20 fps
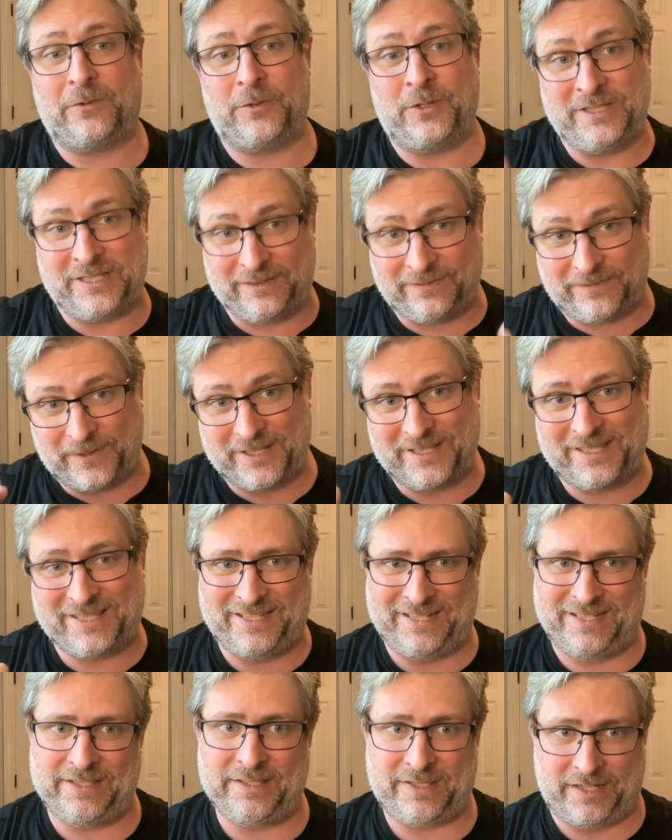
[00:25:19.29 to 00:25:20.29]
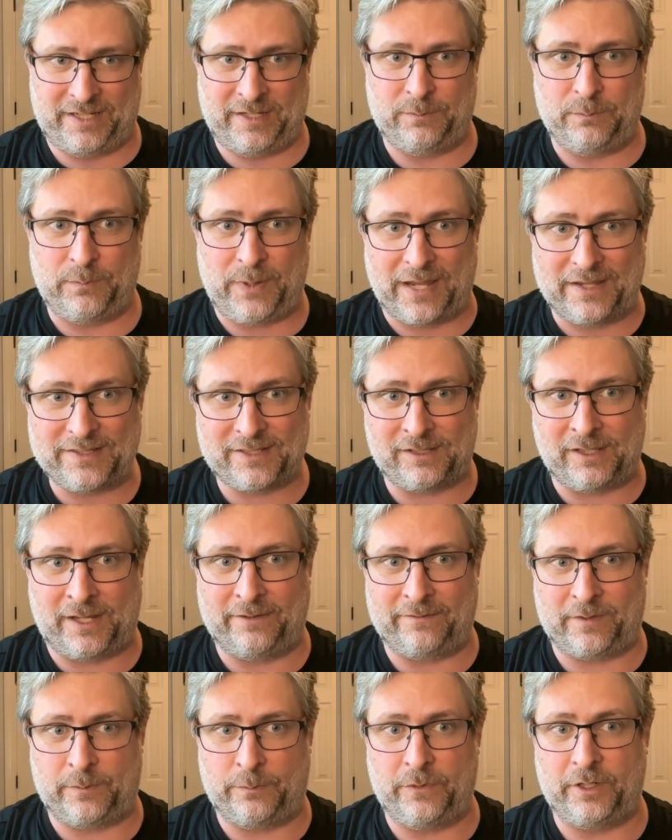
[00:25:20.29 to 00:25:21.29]
for the differences in
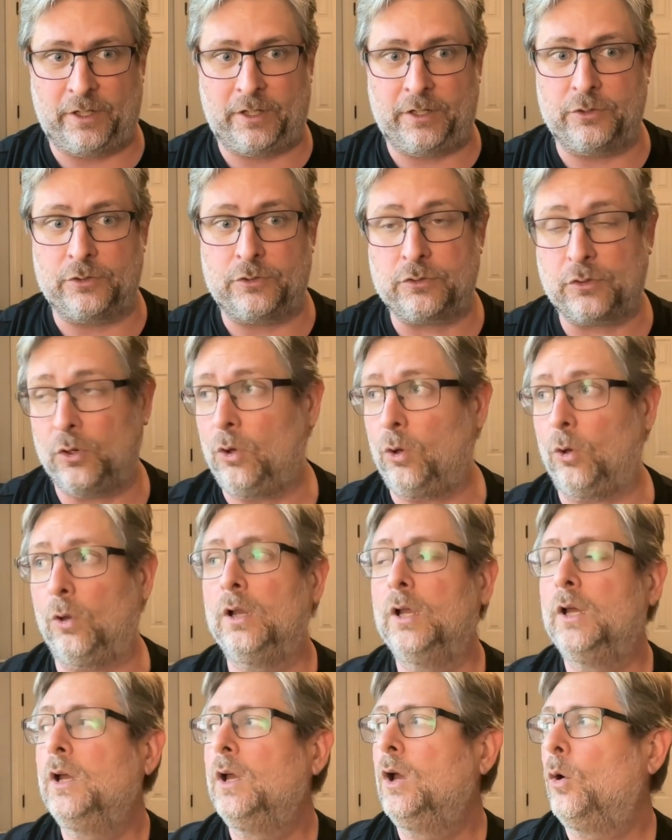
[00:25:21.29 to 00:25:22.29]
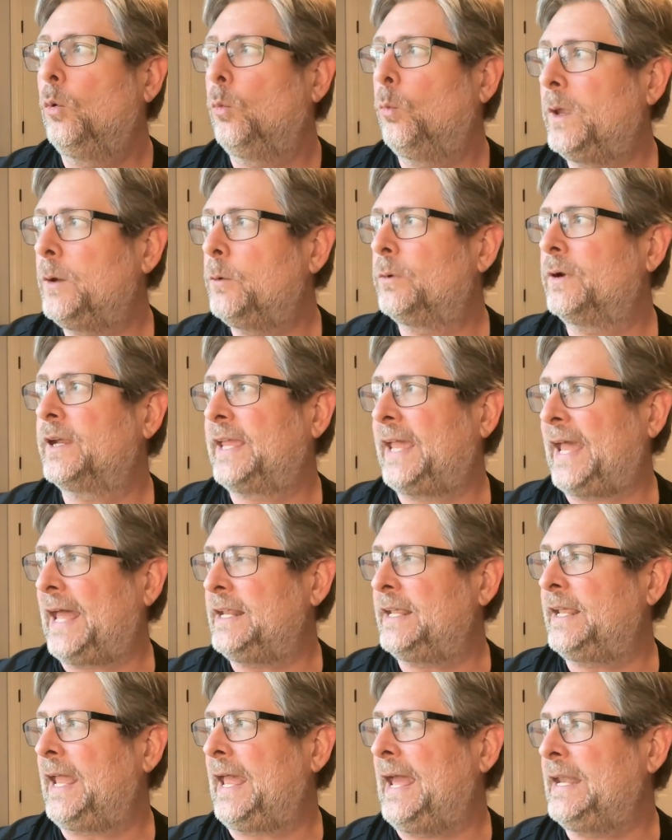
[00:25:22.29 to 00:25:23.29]
baseline from the control, we were
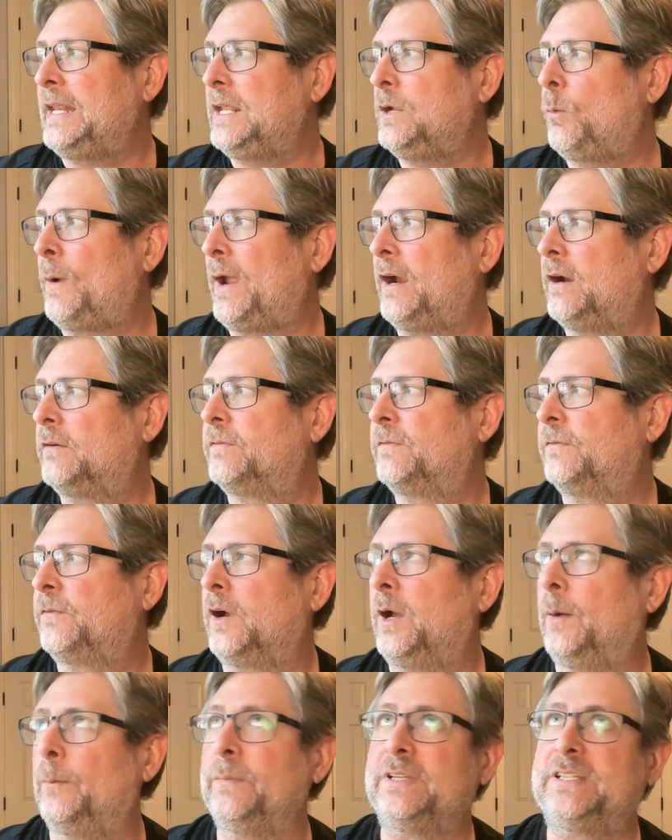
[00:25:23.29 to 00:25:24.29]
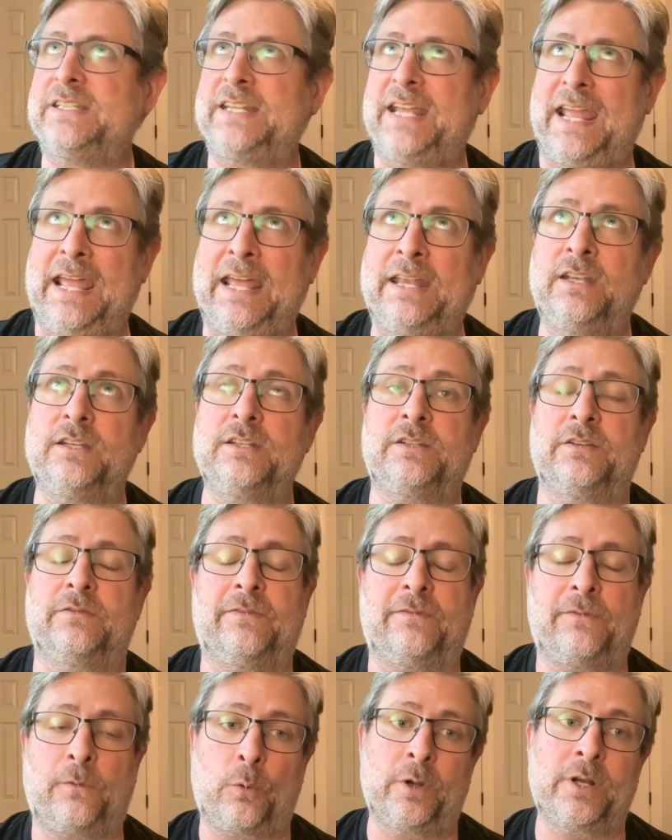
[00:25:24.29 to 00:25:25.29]
getting anywhere from 10 to
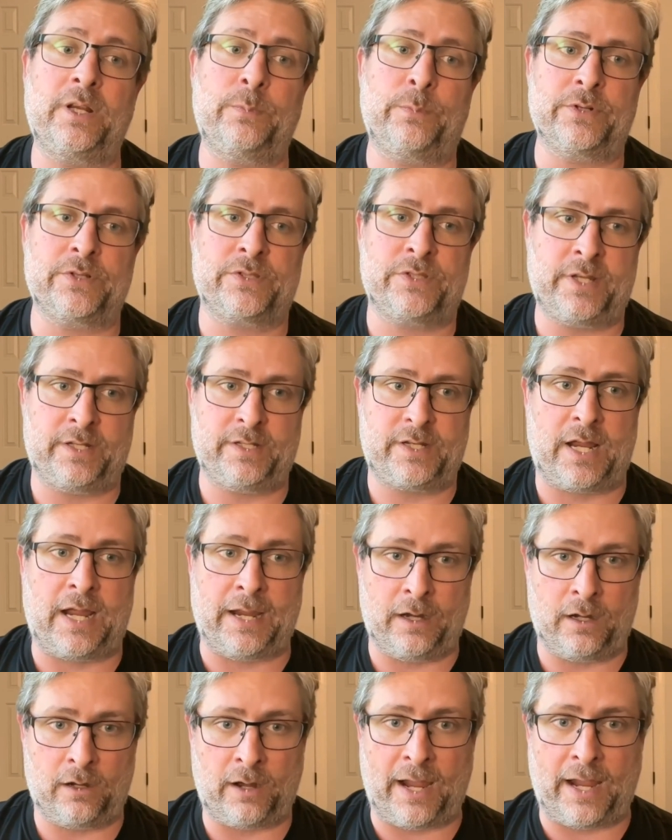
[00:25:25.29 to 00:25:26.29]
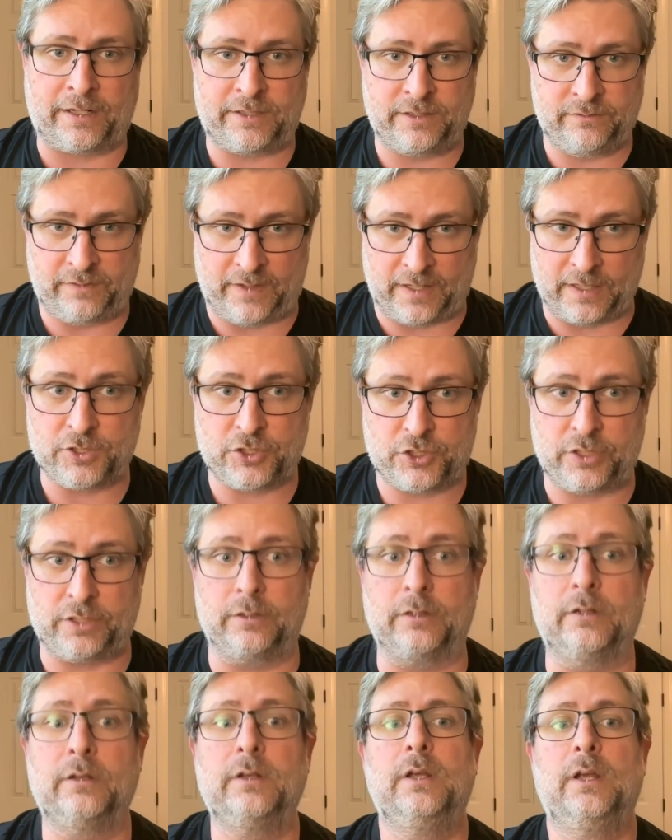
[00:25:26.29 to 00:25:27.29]
40% higher
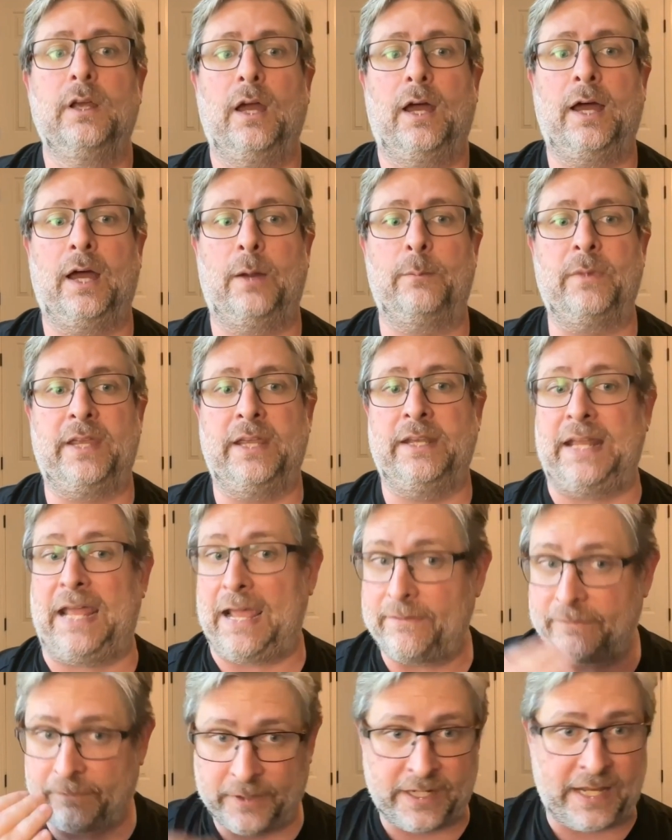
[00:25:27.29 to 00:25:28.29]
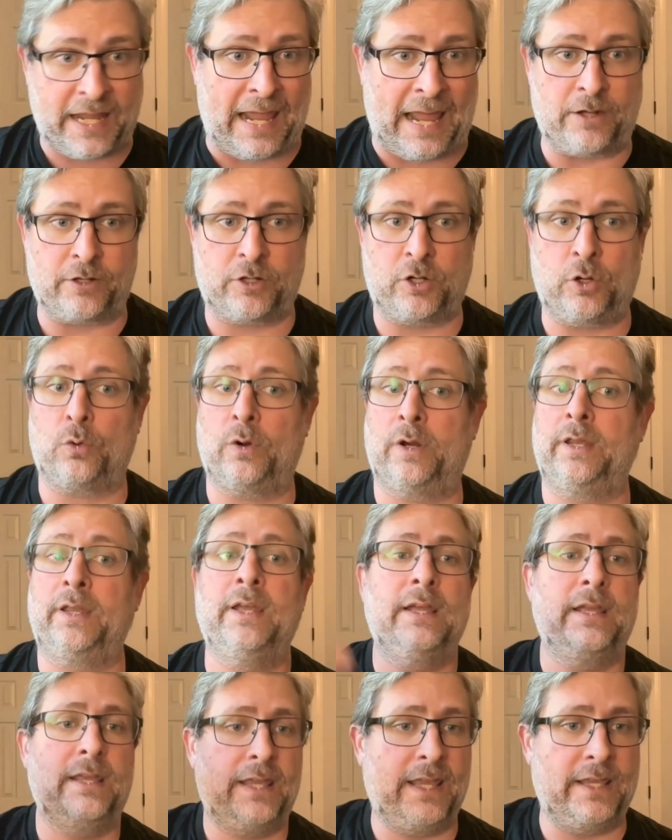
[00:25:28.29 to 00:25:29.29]
activation in every
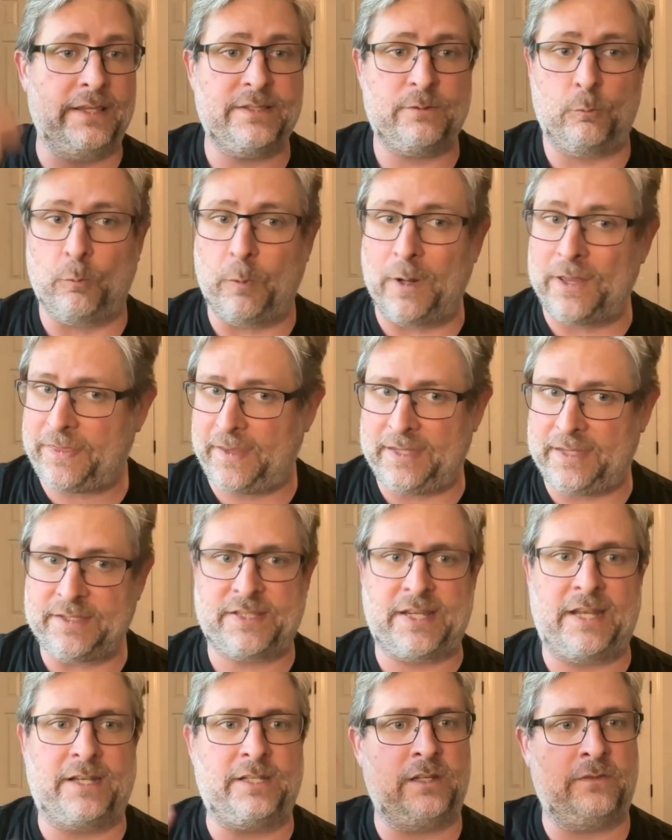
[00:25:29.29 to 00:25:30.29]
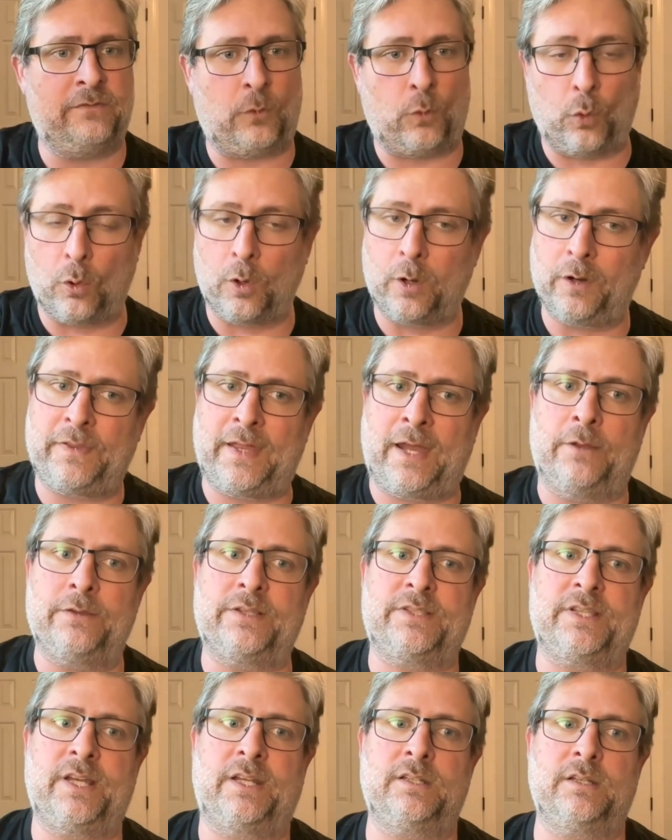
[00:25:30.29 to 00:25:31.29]
category, with incentive or without
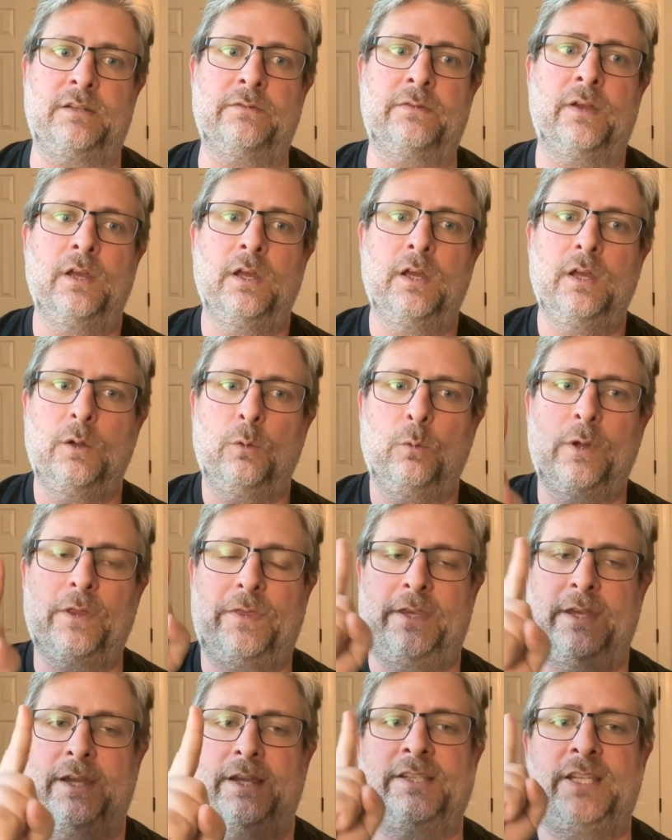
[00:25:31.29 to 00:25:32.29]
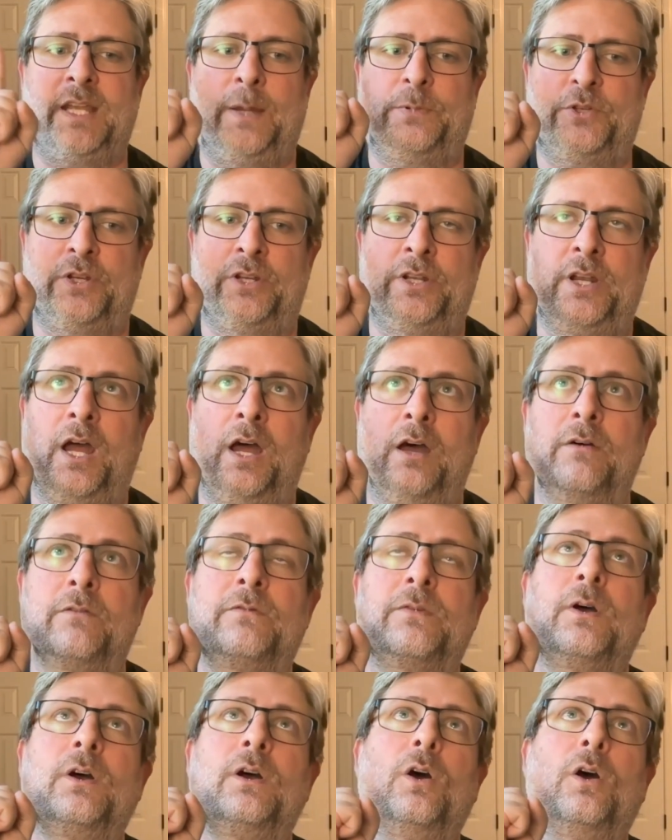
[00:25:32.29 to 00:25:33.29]
incentive, with the exception
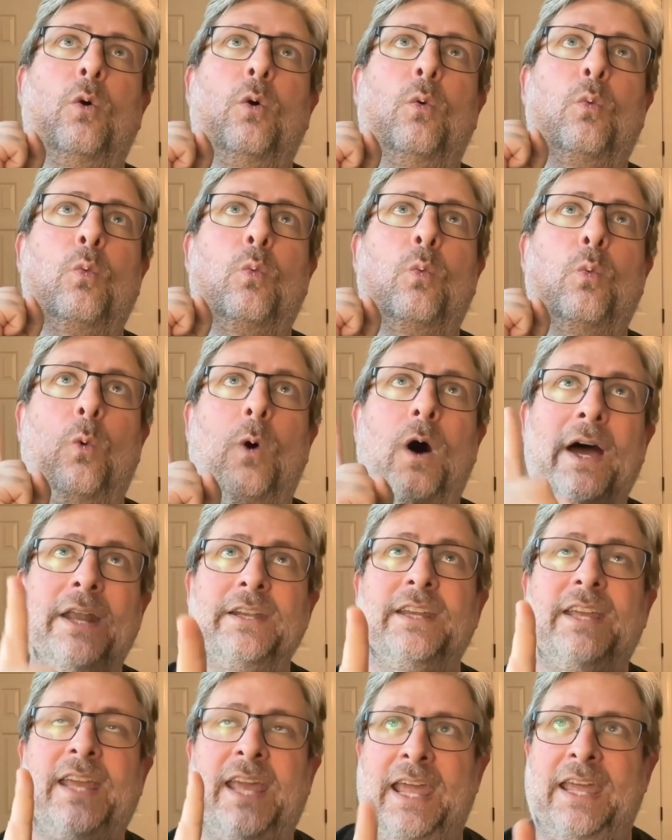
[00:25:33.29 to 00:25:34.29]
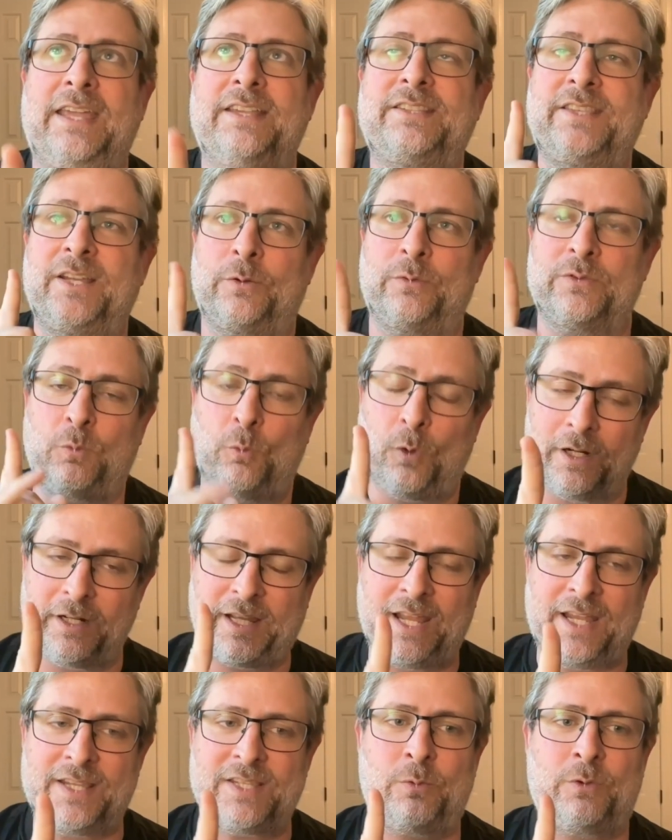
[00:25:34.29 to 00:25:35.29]
of one case. There was
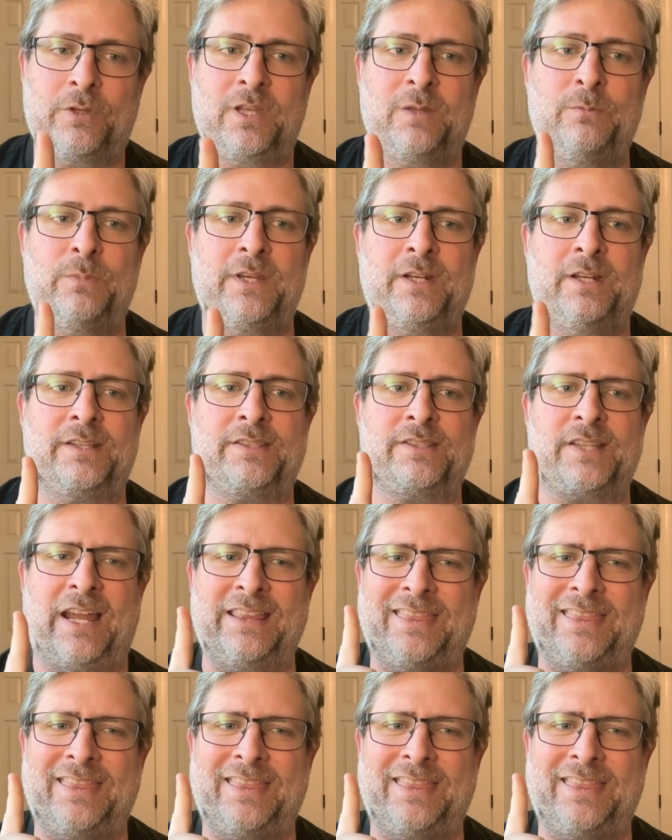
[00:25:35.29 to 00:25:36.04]
one case where they beat us.